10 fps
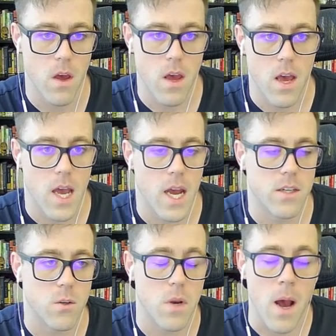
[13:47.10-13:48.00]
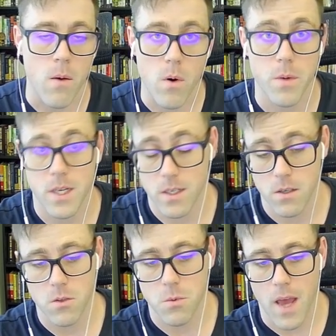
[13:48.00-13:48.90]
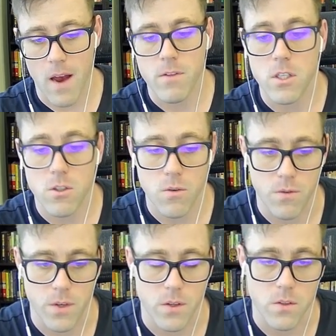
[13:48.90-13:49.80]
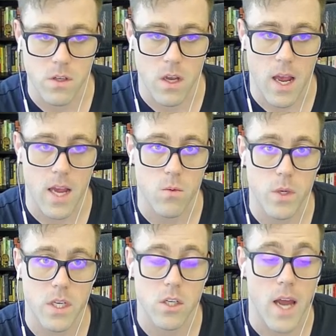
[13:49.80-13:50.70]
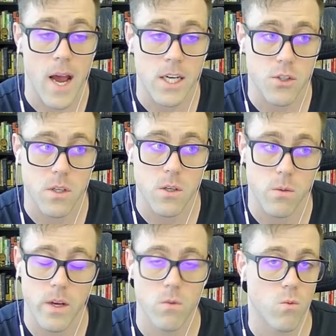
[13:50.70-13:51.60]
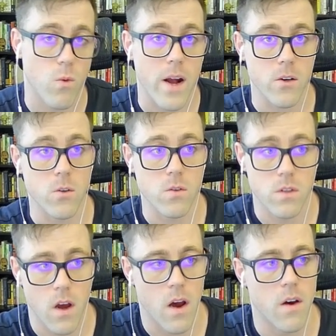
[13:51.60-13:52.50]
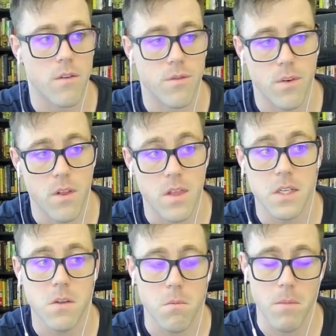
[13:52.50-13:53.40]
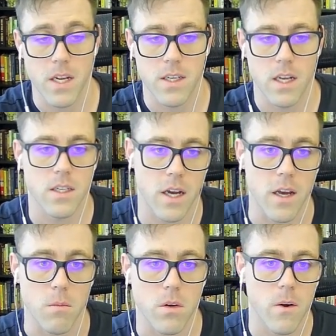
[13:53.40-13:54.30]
And so now what we can do is we have these two fields and we can actually create records of this metadata type.